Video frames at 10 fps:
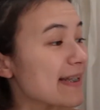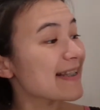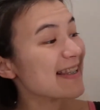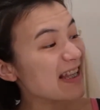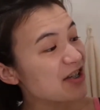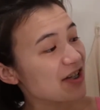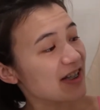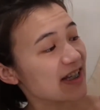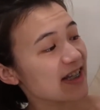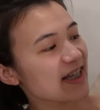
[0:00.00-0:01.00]

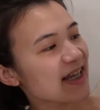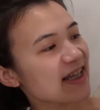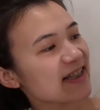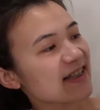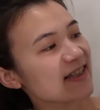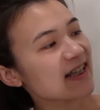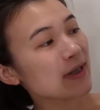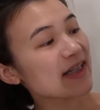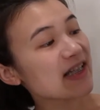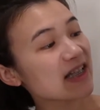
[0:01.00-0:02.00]
essentially, it's
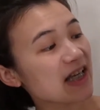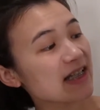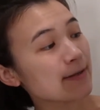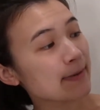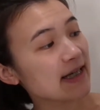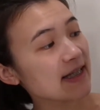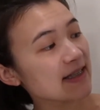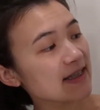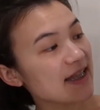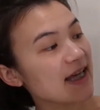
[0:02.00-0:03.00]
20 to 30
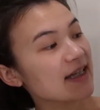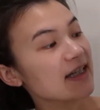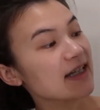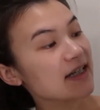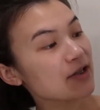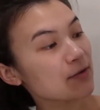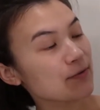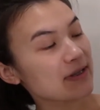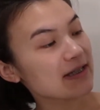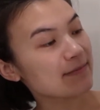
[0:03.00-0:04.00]
minutes, and then an additional
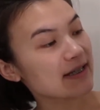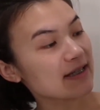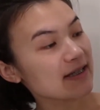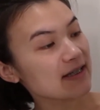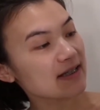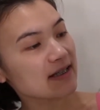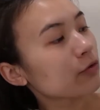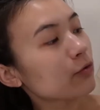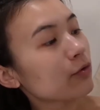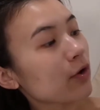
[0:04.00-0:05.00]
20 minutes.
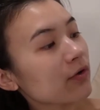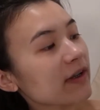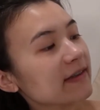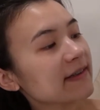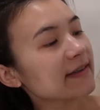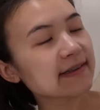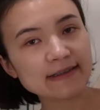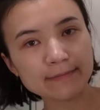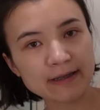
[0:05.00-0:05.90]
Do not exceed 60